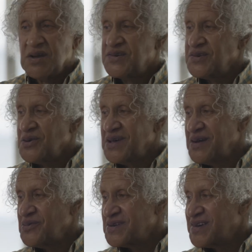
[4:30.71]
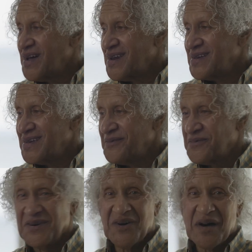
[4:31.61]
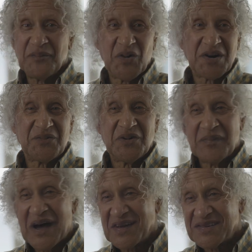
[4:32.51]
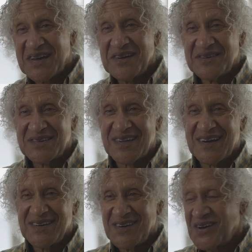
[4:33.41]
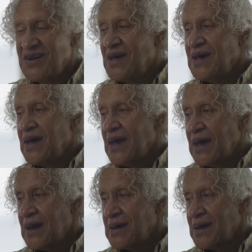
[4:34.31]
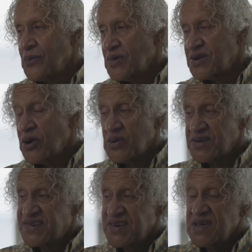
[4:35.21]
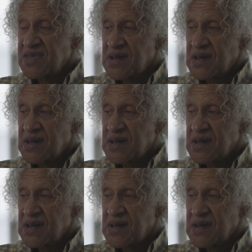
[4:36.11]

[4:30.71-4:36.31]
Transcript: So they would tell him, they, oh, I'm working with Miles Davis now, you know, and they would go to see